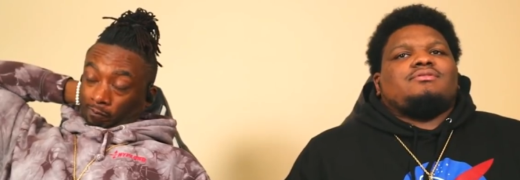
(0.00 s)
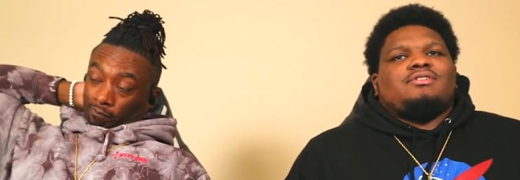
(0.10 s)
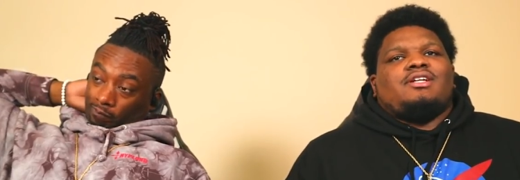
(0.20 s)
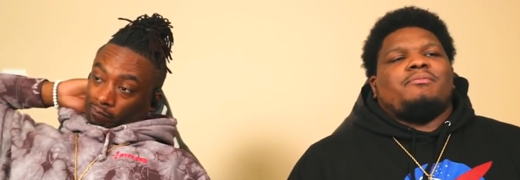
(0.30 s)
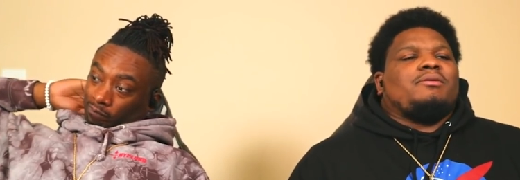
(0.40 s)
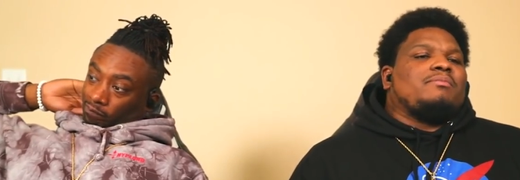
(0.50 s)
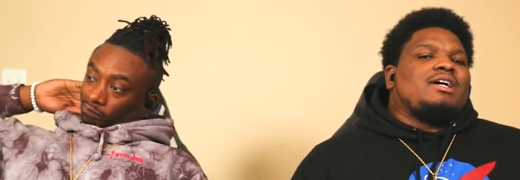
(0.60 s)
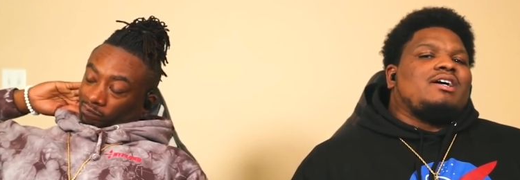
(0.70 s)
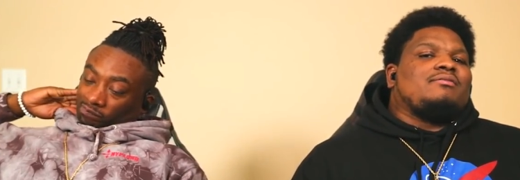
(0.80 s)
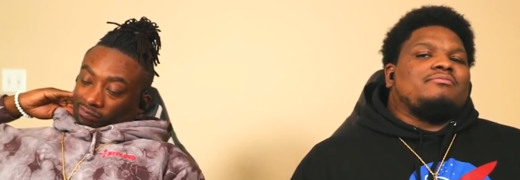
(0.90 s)
Speaker 1: Yeah, Big
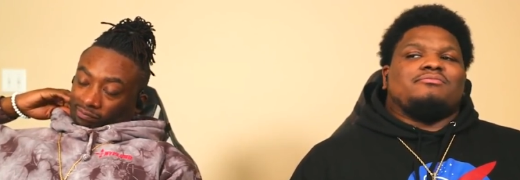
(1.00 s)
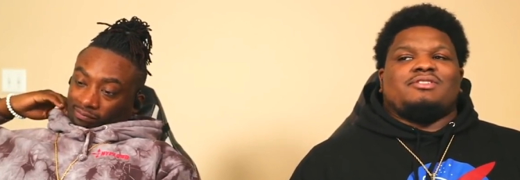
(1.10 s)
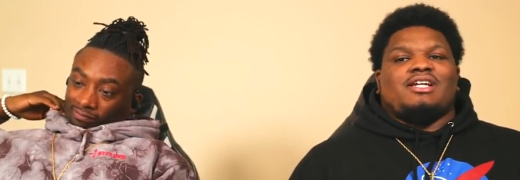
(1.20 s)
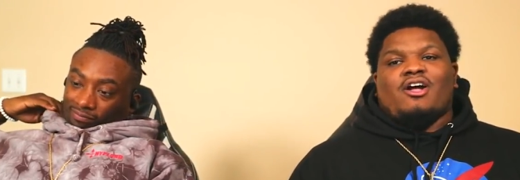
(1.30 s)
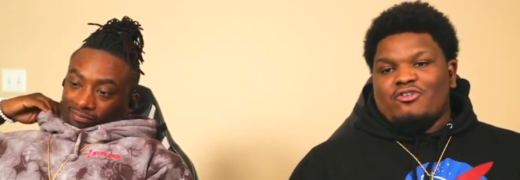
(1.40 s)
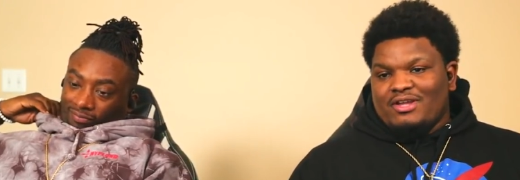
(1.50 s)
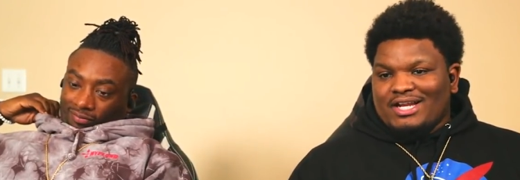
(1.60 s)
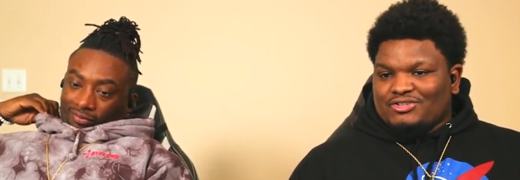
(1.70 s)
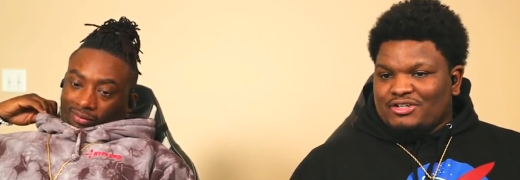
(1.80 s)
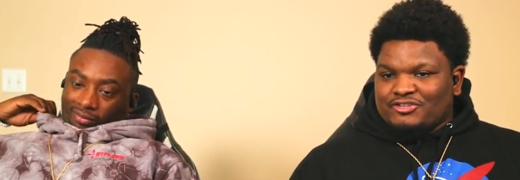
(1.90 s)
Mom, like, oh, you got
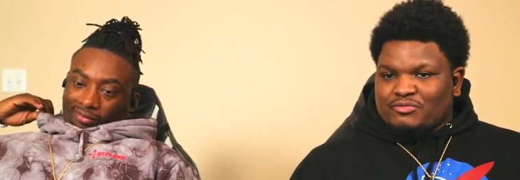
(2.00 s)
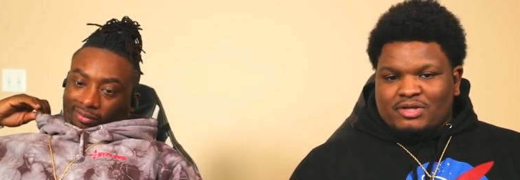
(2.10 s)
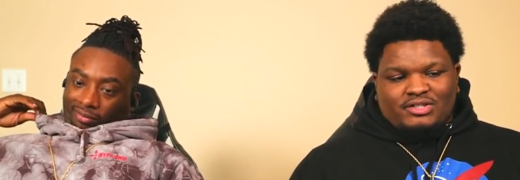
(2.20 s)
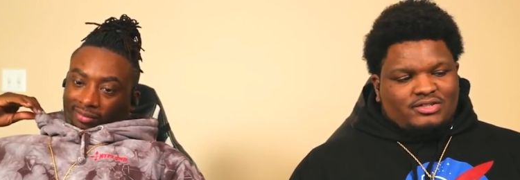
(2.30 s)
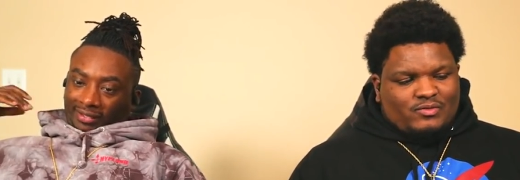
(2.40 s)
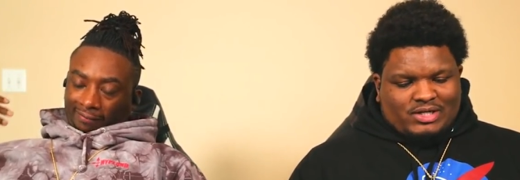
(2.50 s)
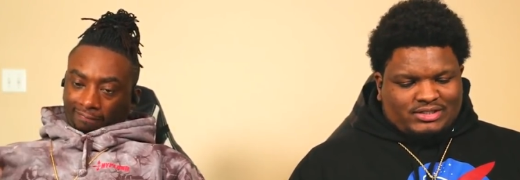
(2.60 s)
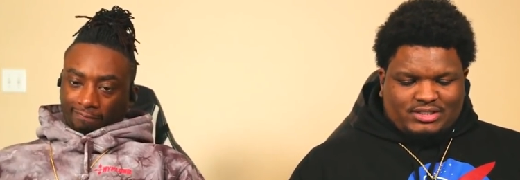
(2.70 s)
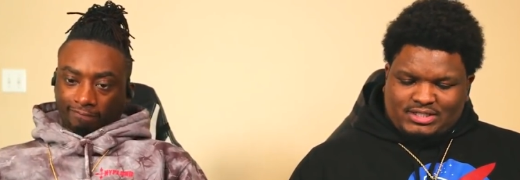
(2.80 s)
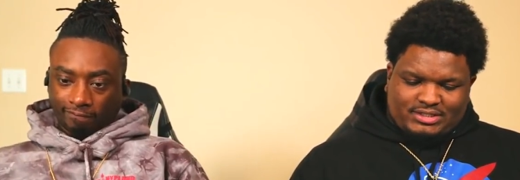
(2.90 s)
a transformation?
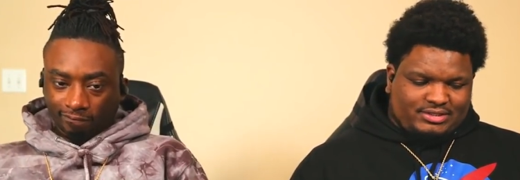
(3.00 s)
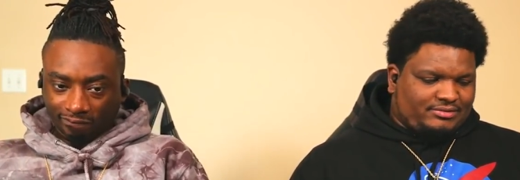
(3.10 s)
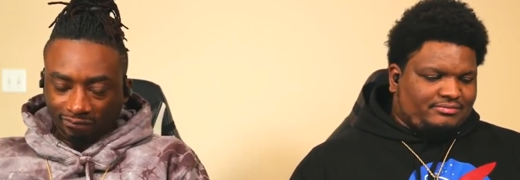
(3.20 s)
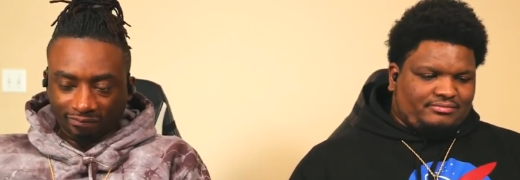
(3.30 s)
Watch this.